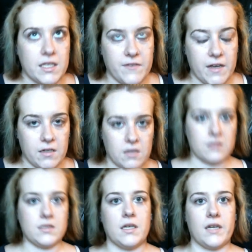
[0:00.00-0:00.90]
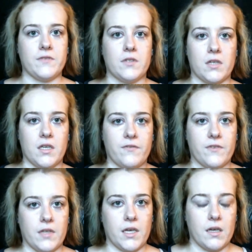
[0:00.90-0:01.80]
found at Ulta after looking for
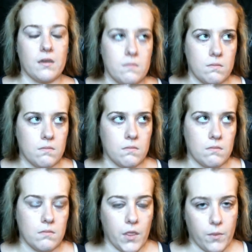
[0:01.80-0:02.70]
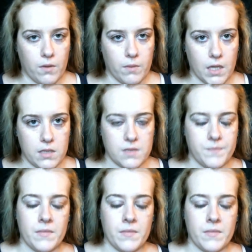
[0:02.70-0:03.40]
like 3 weeks.